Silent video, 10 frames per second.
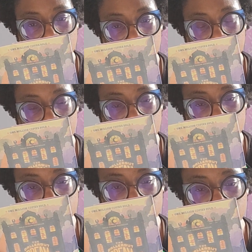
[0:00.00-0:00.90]
I'm
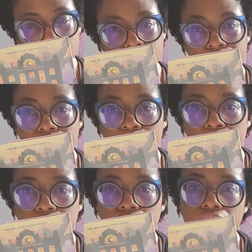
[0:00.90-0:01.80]
not sure if I'm
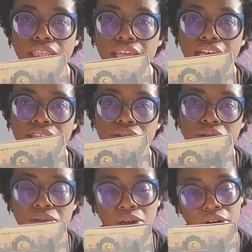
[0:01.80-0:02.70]
butchering that, so
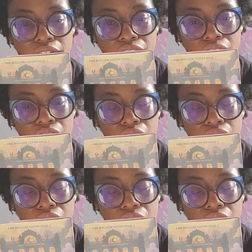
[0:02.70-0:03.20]
I'm sorry.